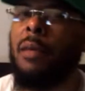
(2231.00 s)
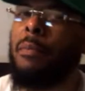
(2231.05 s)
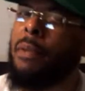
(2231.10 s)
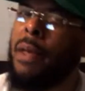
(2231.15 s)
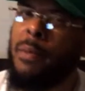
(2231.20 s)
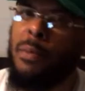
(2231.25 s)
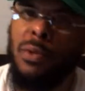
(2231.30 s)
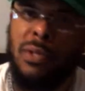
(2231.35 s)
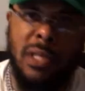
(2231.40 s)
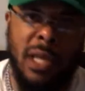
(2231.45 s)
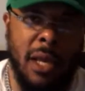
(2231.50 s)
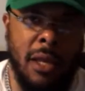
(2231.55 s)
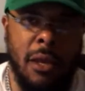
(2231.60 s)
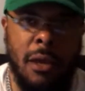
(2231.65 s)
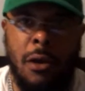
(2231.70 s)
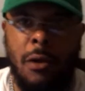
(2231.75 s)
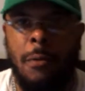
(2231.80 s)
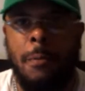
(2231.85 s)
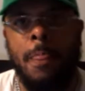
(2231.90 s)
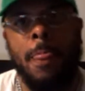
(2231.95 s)
of people saying,
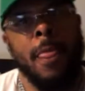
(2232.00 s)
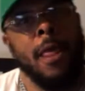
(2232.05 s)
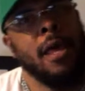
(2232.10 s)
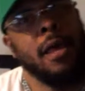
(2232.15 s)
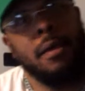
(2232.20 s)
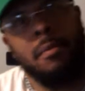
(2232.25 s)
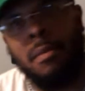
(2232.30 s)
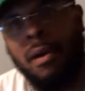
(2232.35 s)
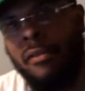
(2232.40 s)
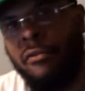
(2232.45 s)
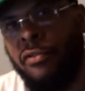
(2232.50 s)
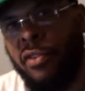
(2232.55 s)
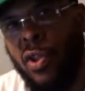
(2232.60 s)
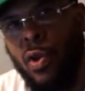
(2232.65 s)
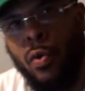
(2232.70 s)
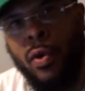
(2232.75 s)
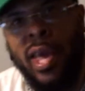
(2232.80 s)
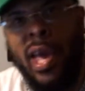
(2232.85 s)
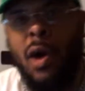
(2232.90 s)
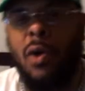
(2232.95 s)
yo, my video
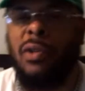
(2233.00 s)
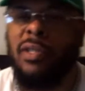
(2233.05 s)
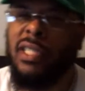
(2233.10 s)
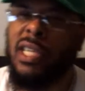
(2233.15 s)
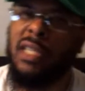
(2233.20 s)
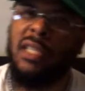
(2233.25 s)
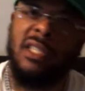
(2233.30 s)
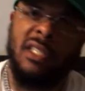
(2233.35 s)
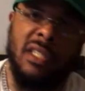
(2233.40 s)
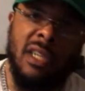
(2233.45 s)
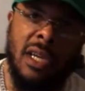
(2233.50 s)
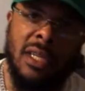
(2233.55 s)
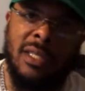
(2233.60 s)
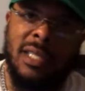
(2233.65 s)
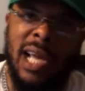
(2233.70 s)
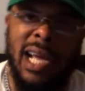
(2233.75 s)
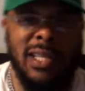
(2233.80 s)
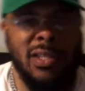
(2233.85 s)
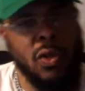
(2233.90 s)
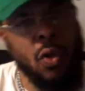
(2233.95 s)
count is such and such.
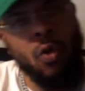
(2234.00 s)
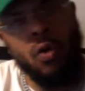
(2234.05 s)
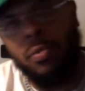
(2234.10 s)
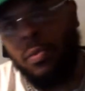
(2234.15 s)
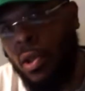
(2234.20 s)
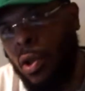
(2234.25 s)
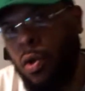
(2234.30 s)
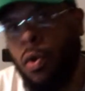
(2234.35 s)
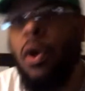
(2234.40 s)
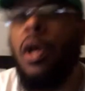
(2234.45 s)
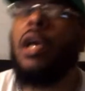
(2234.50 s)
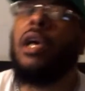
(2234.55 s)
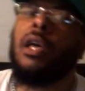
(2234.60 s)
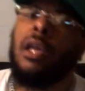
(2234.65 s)
I told them, yo,